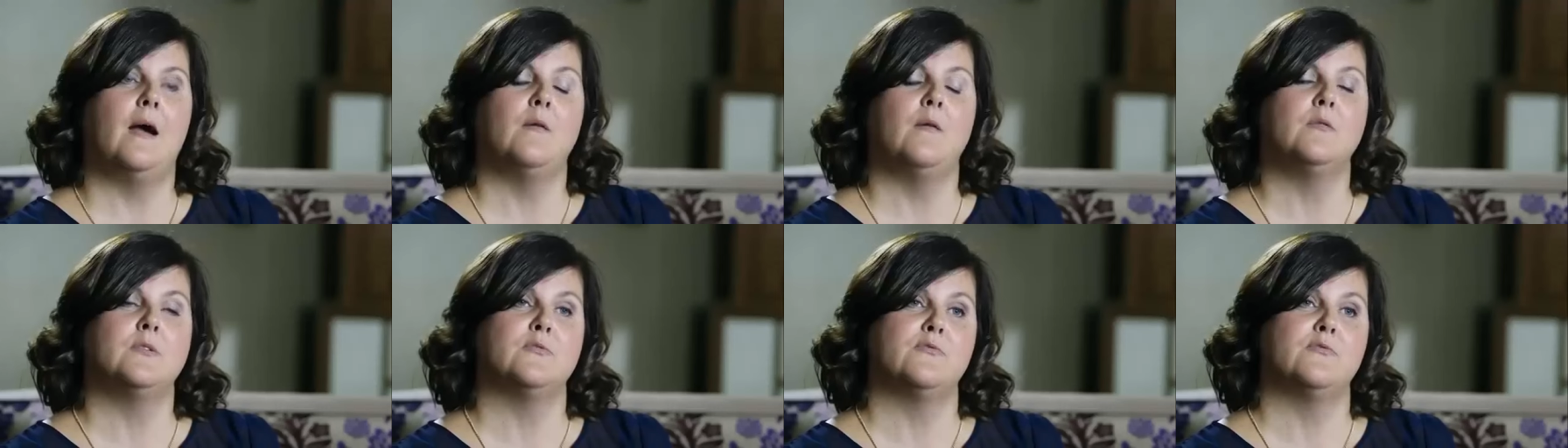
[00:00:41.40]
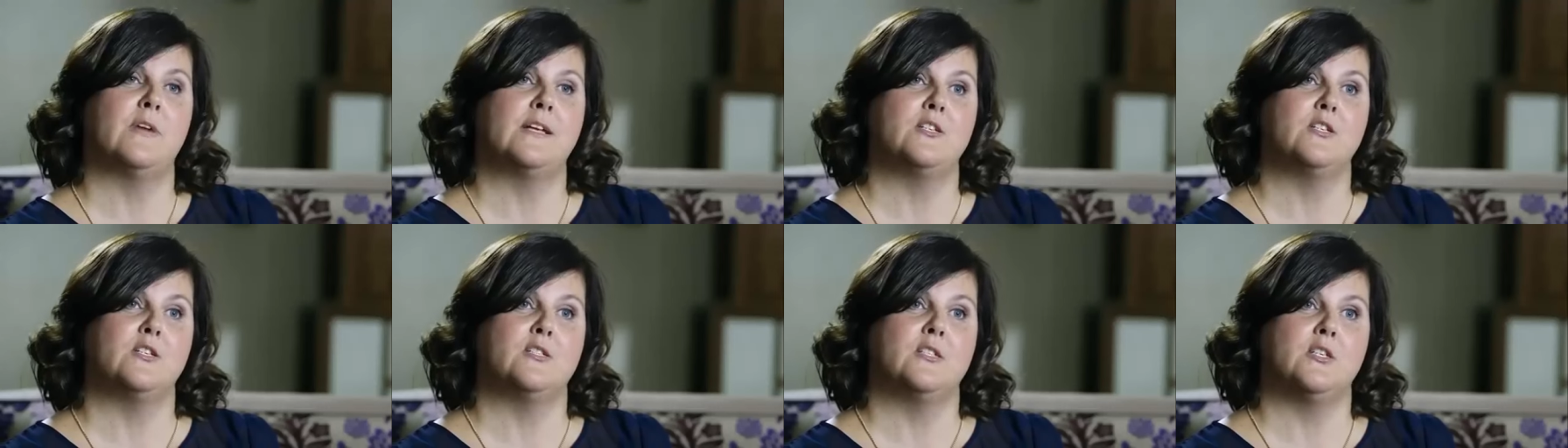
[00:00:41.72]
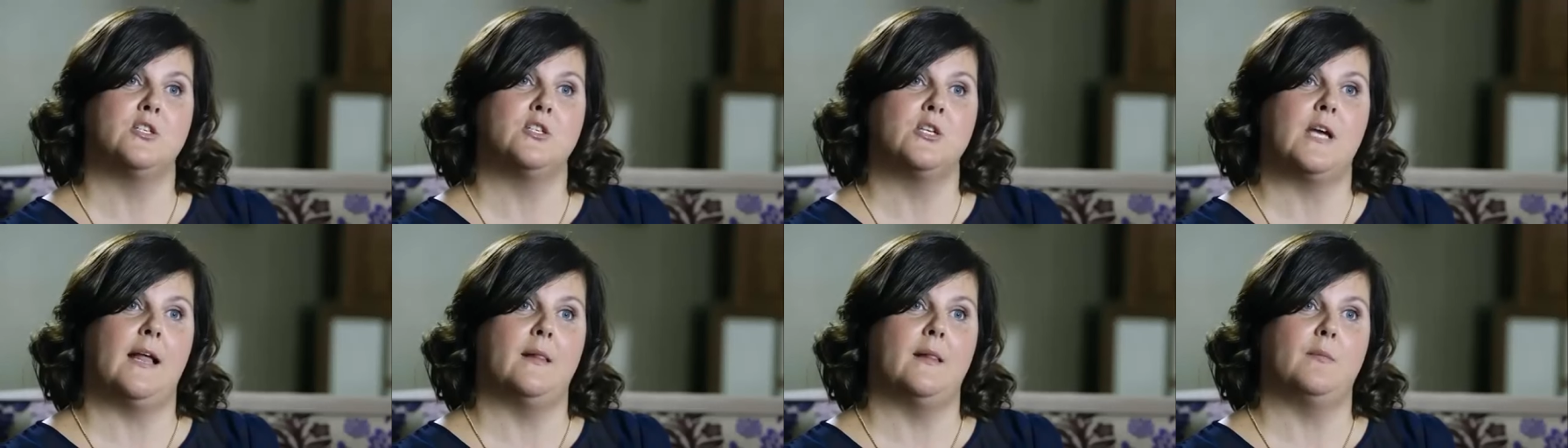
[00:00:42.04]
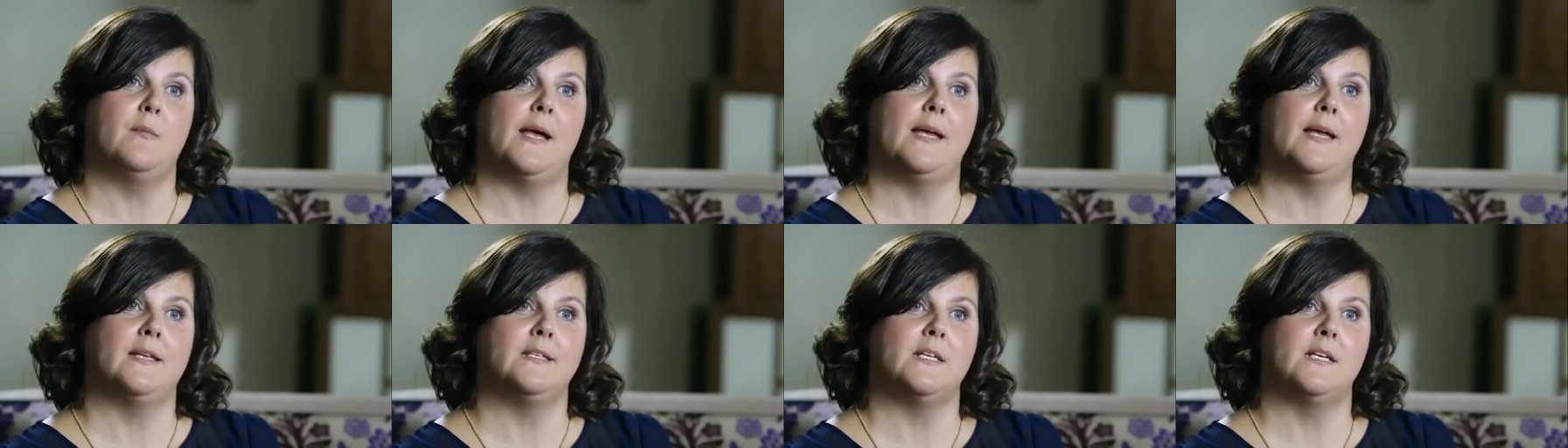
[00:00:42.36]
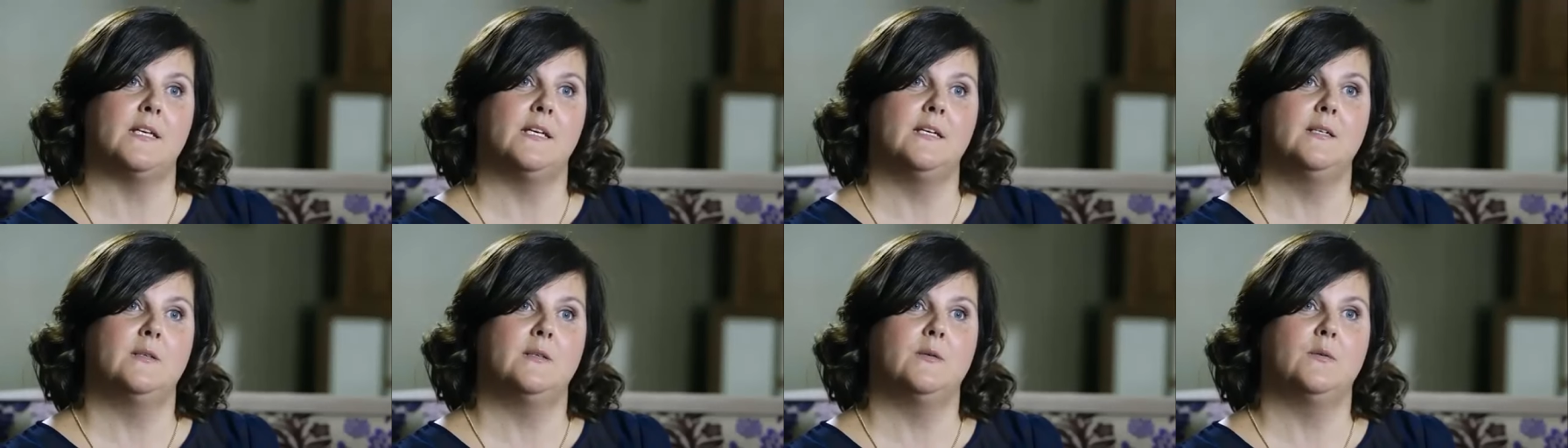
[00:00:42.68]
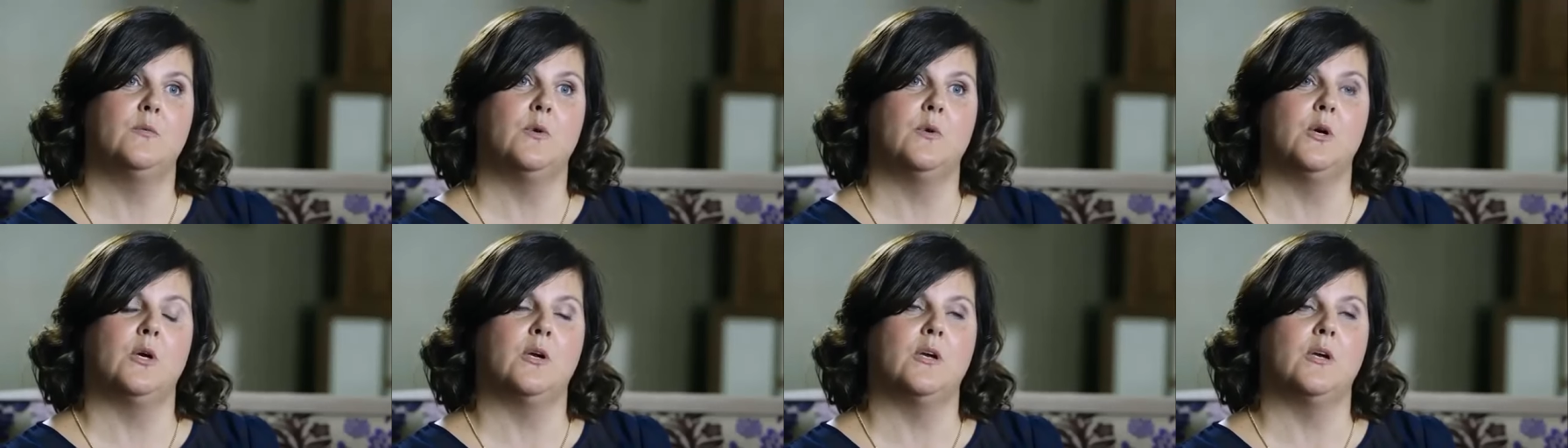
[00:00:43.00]
I was a registered childminder,
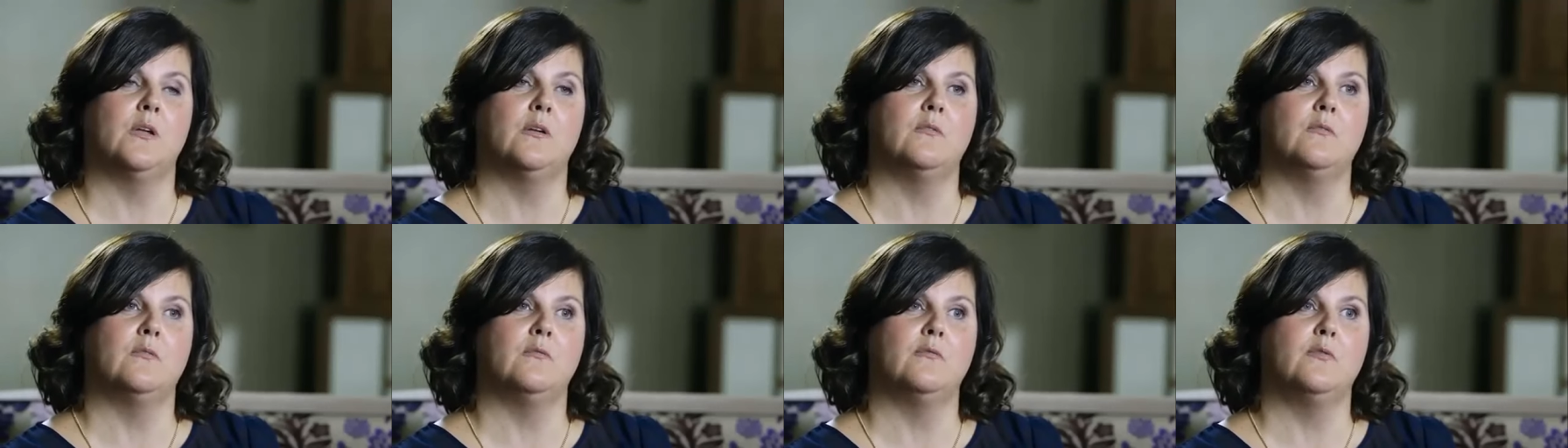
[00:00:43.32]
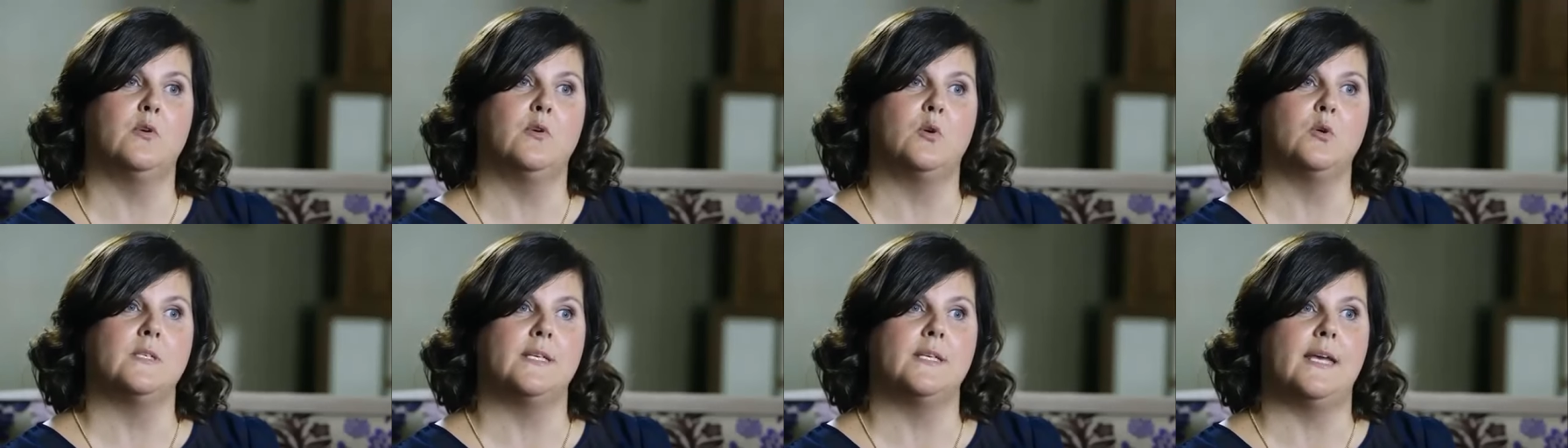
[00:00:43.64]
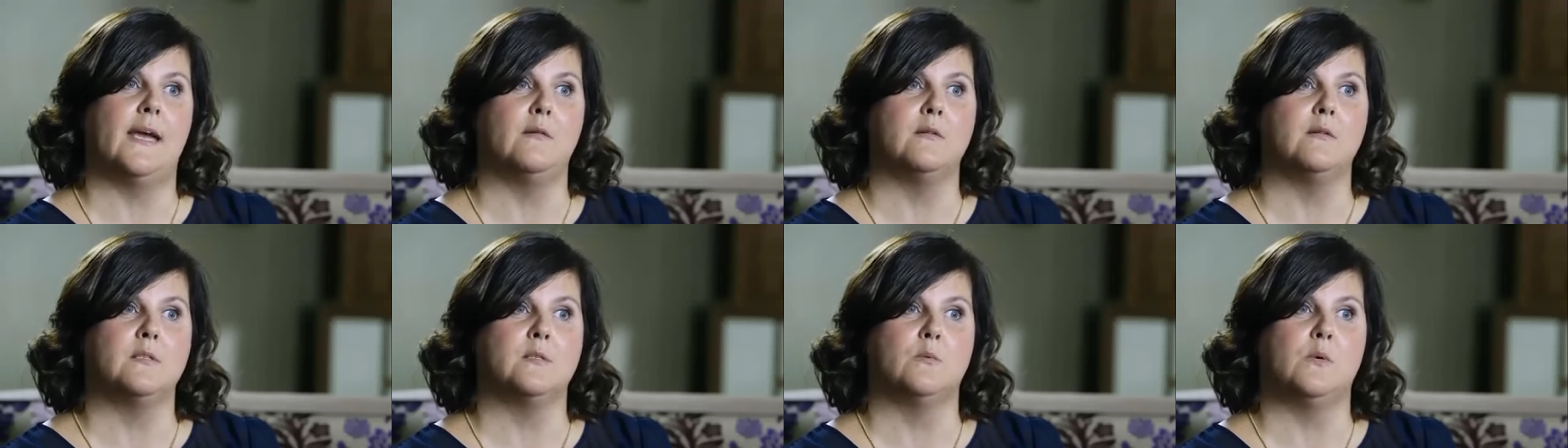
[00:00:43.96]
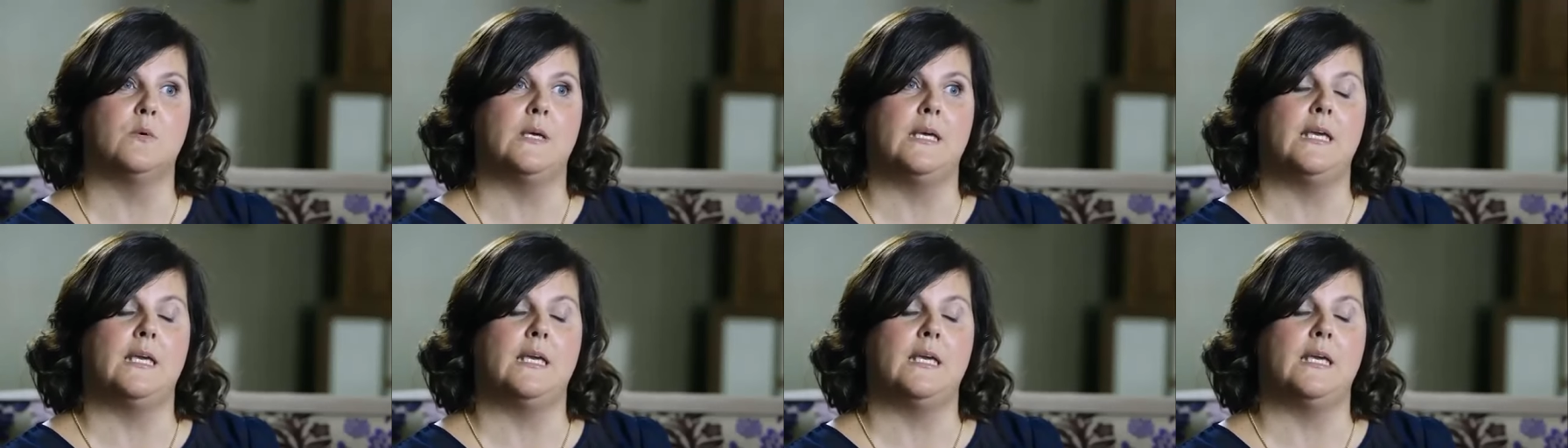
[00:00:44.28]
working 40 hours a